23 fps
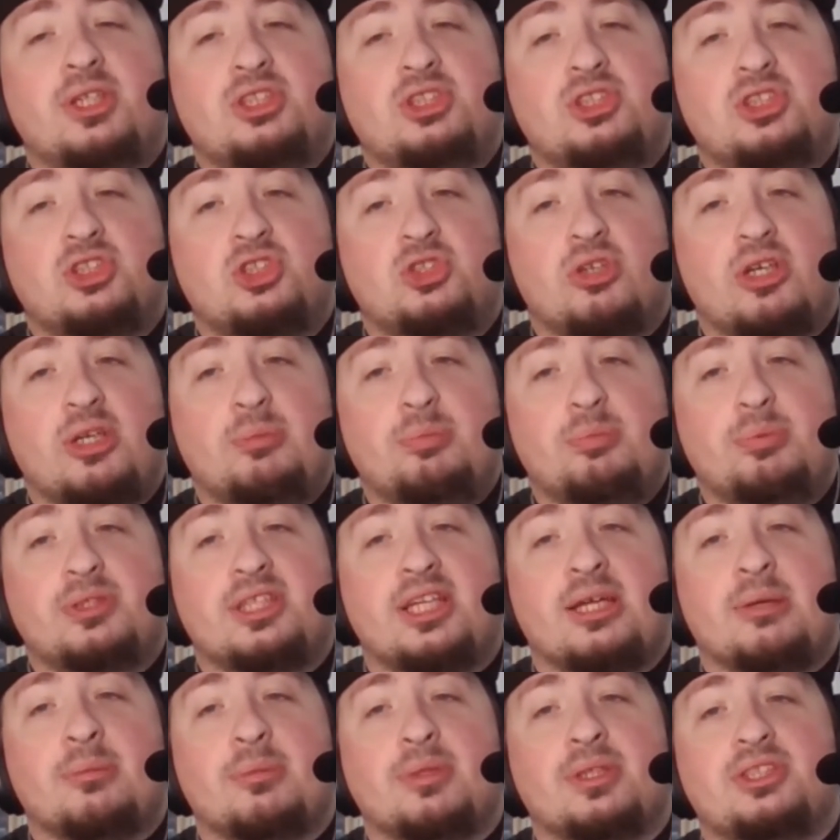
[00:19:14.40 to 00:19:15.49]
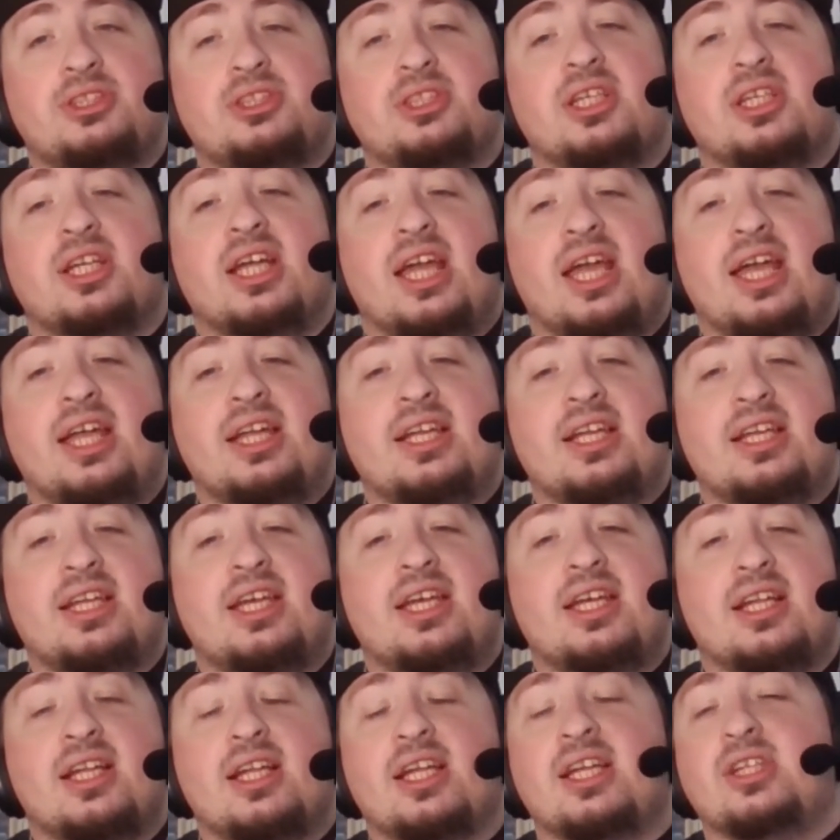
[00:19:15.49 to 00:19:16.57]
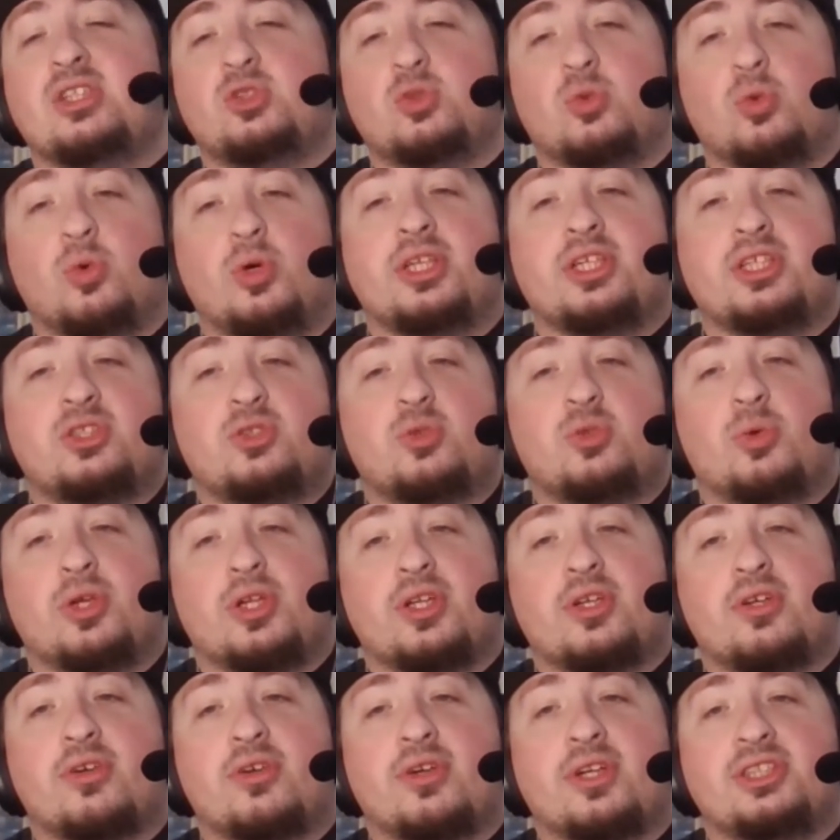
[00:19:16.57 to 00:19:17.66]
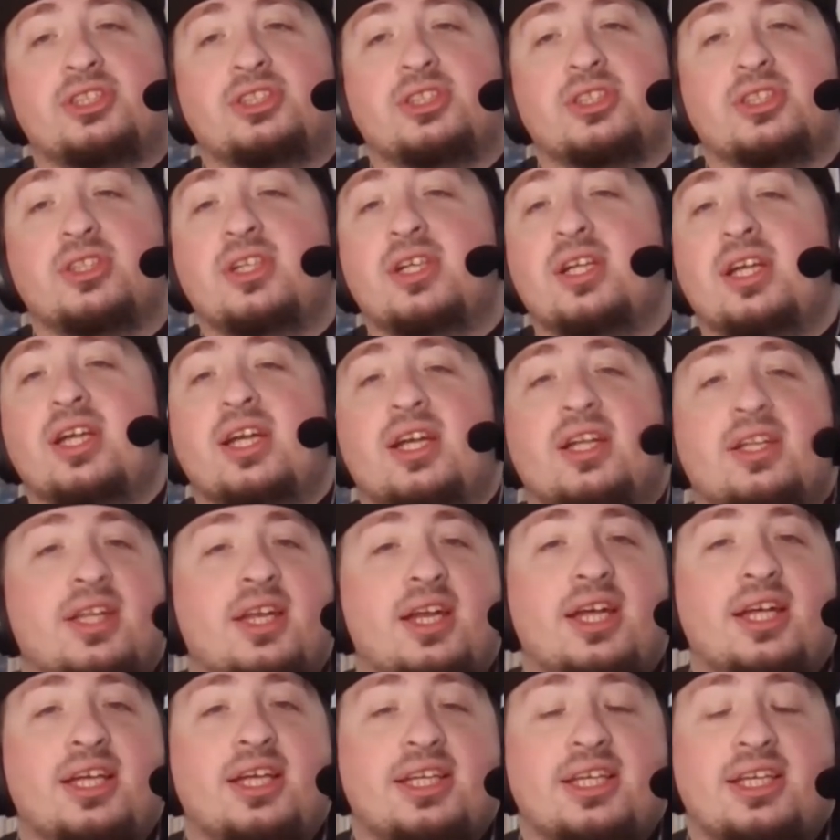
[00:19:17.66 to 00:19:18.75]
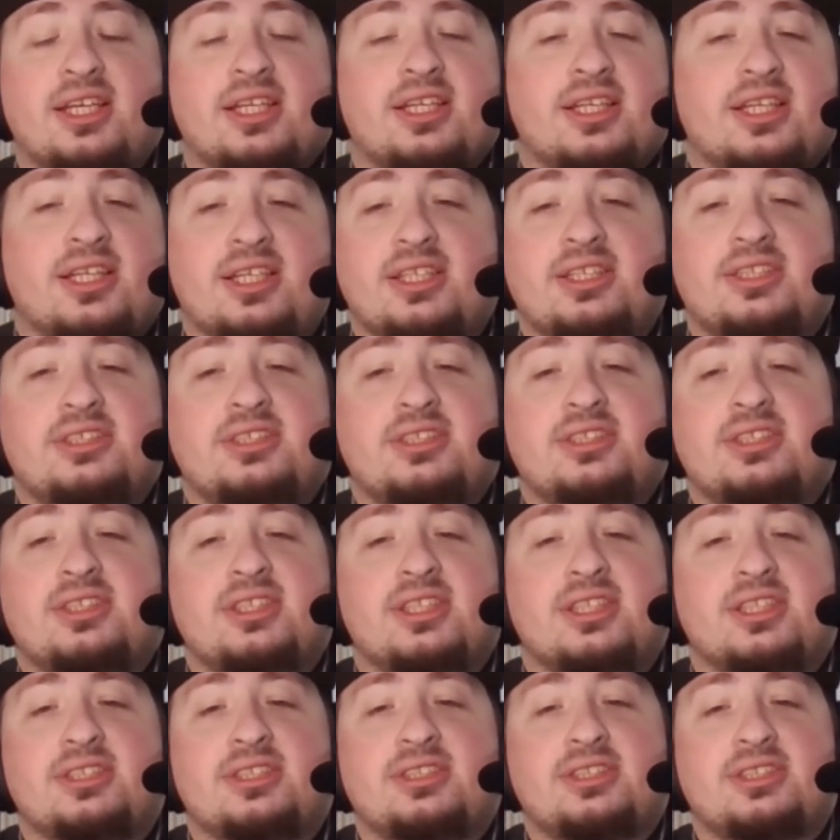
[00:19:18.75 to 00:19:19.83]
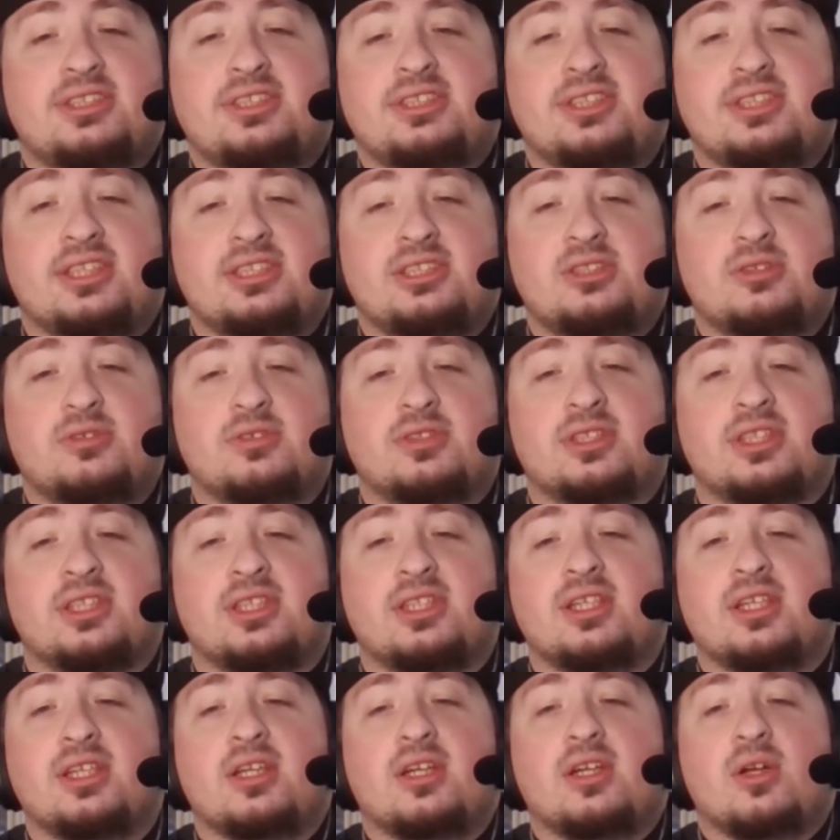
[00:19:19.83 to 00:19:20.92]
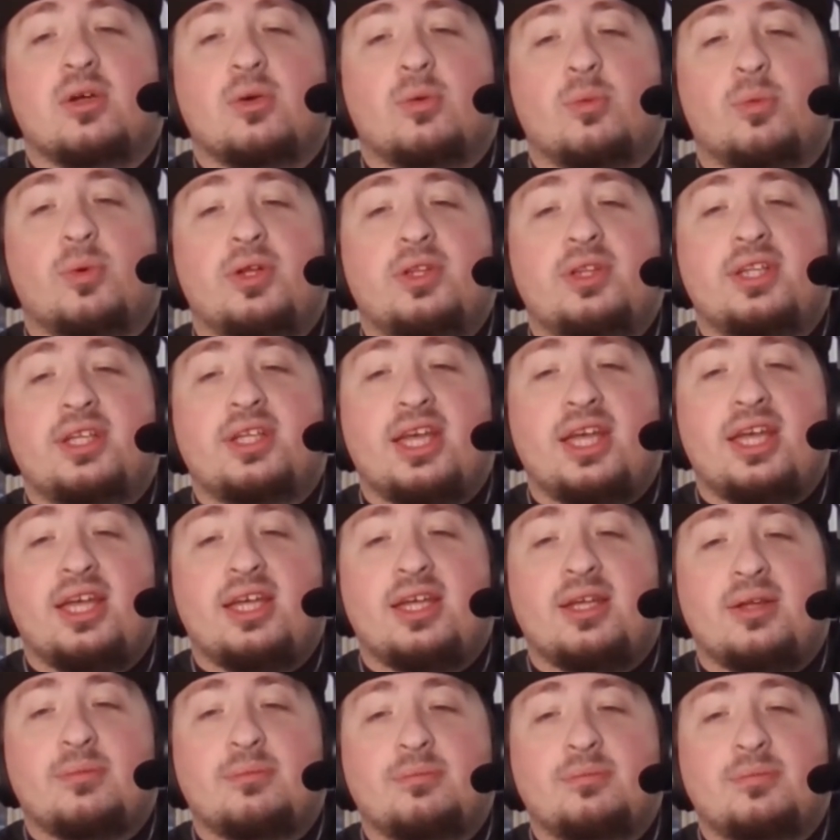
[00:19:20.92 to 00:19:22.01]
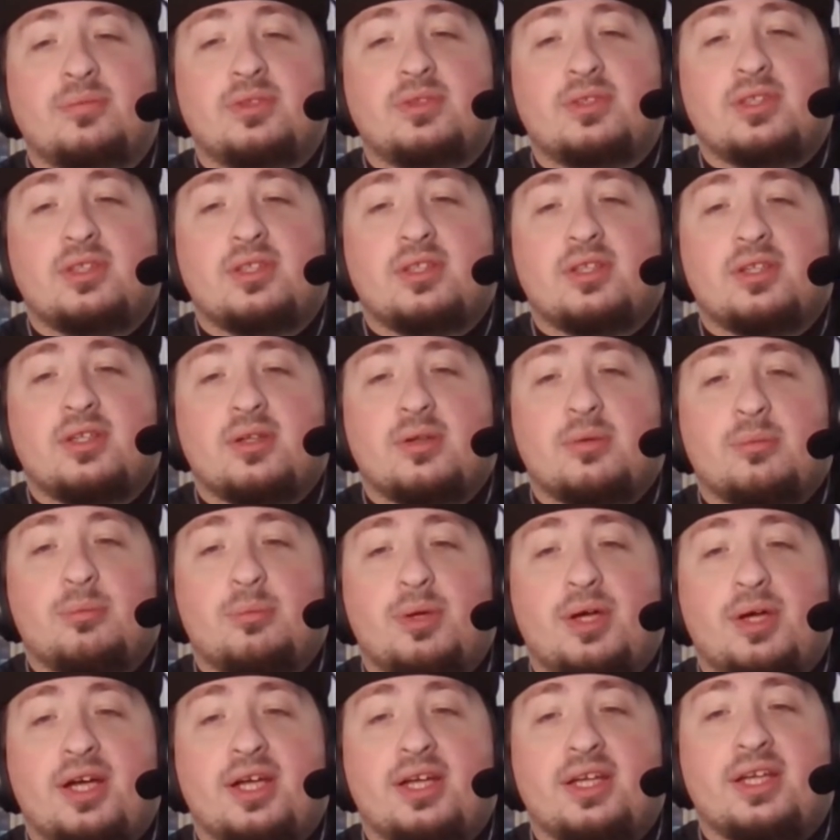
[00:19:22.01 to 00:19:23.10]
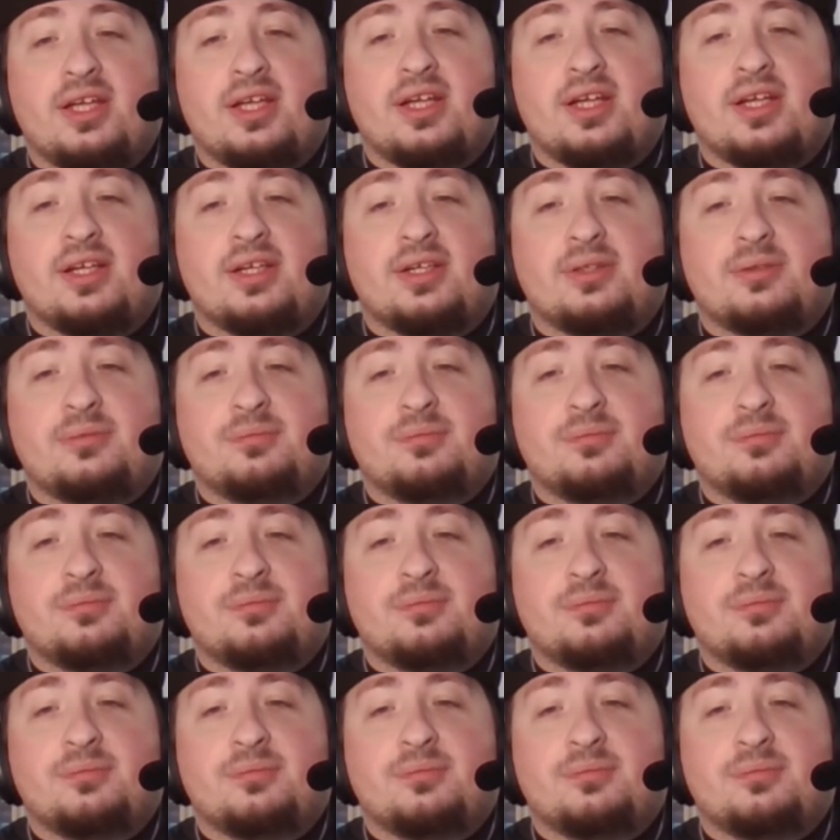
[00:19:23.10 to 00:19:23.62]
trample damage and get a 20/20 creature, then I can easily and successfully win the game by